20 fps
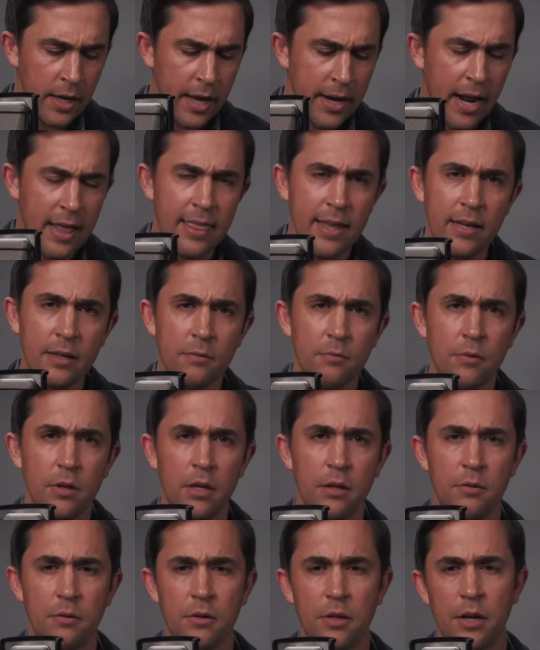And I think
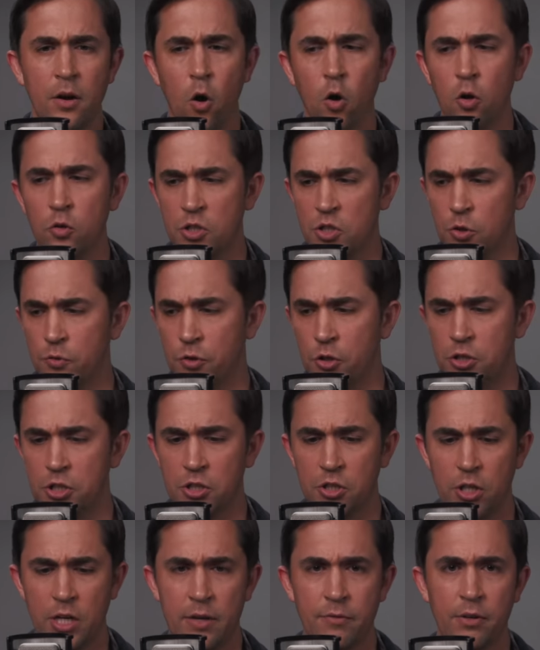it also
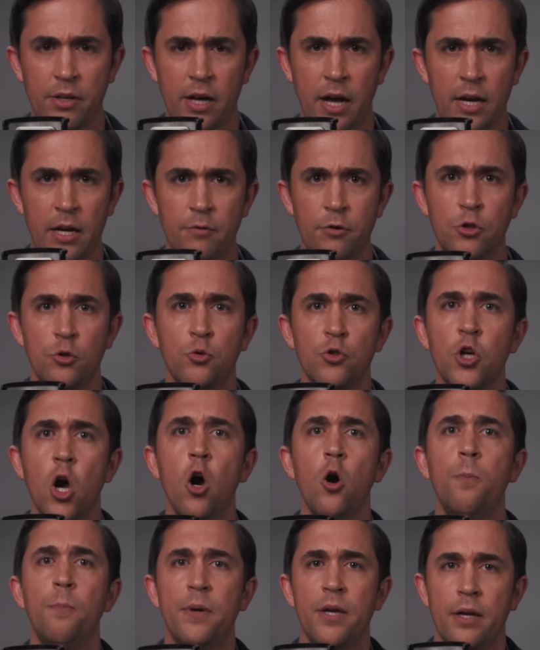verges on even kind of a
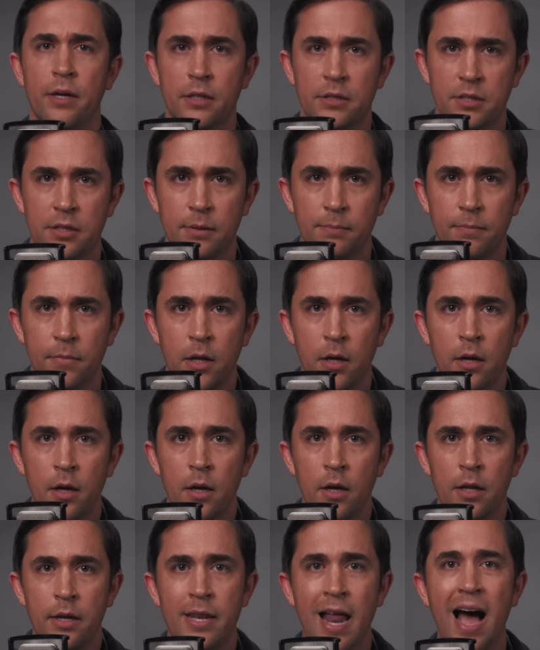utopianism,
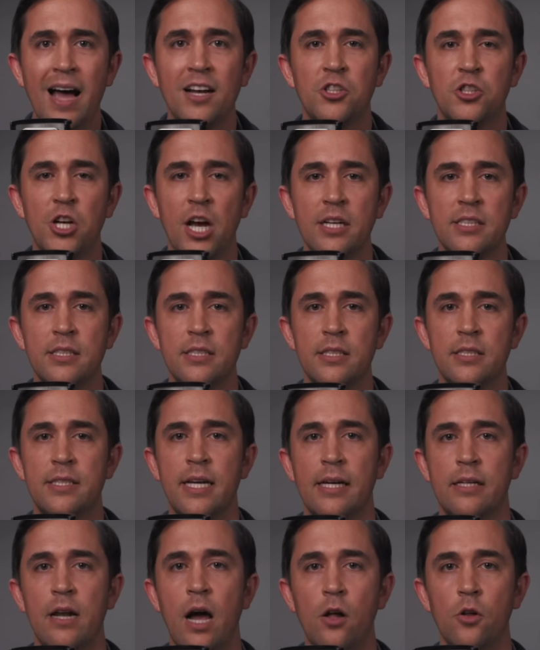not just in
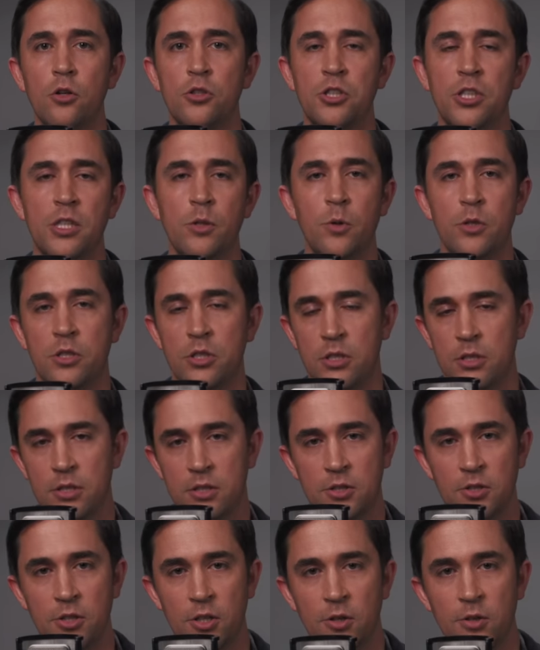technology, which
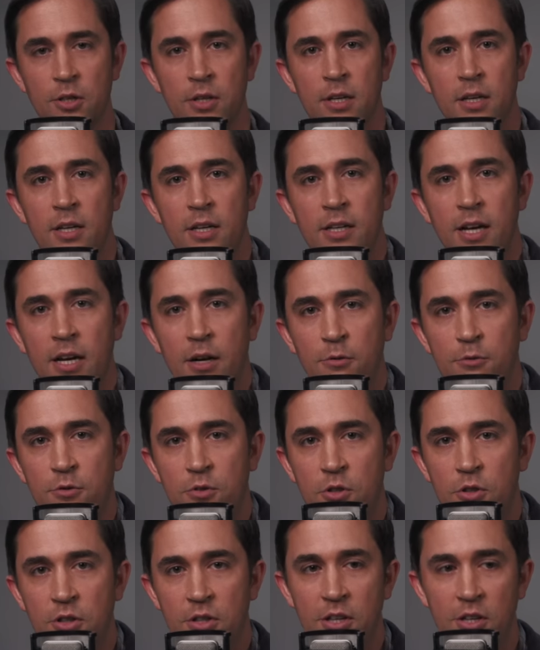is, you know, kind of
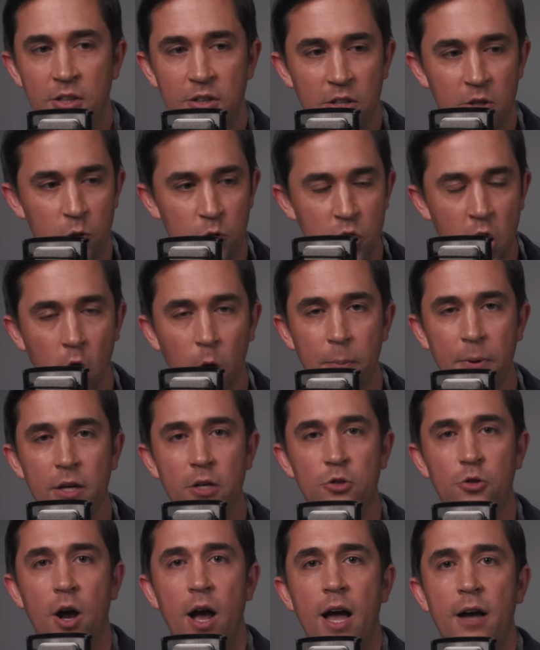the
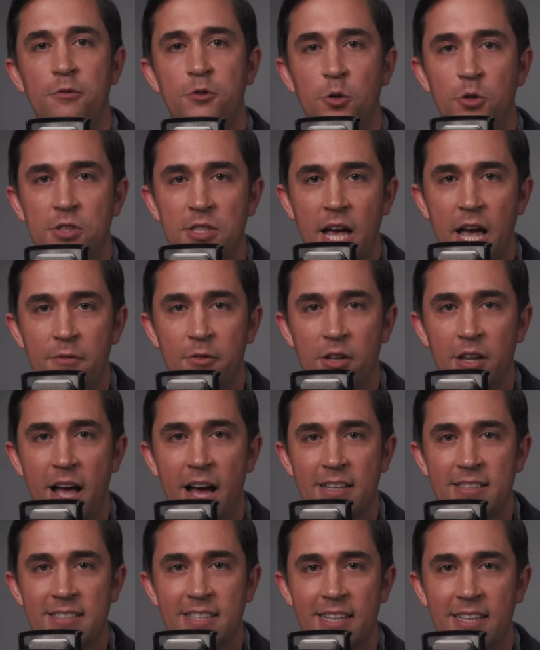utopian drive towards
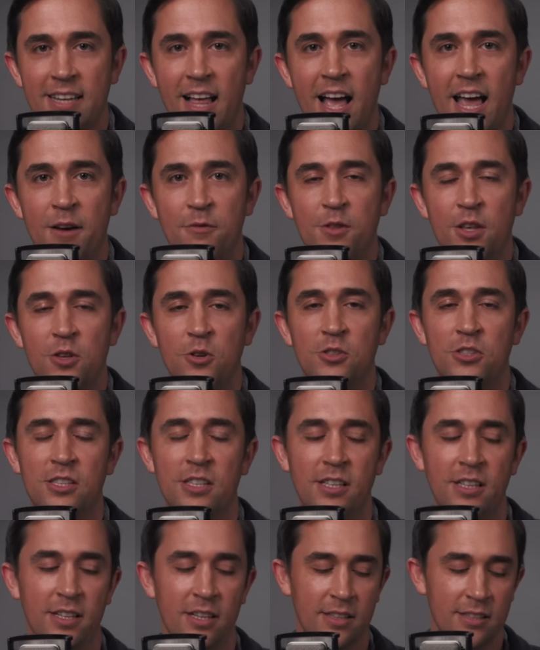everlasting life that you
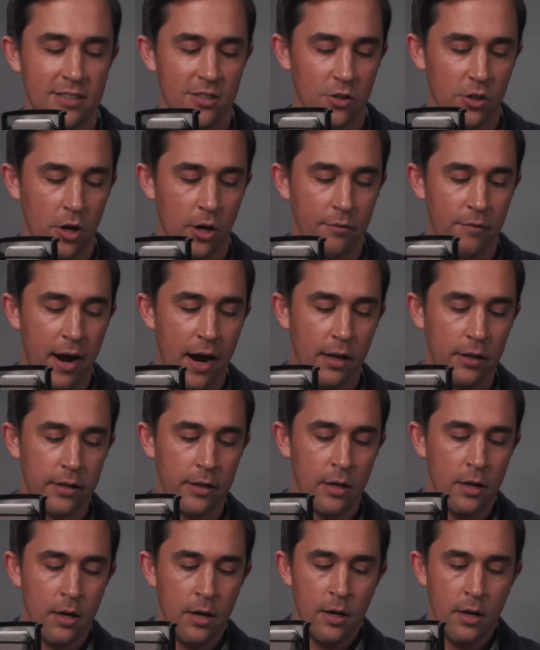see in Silicon Valley,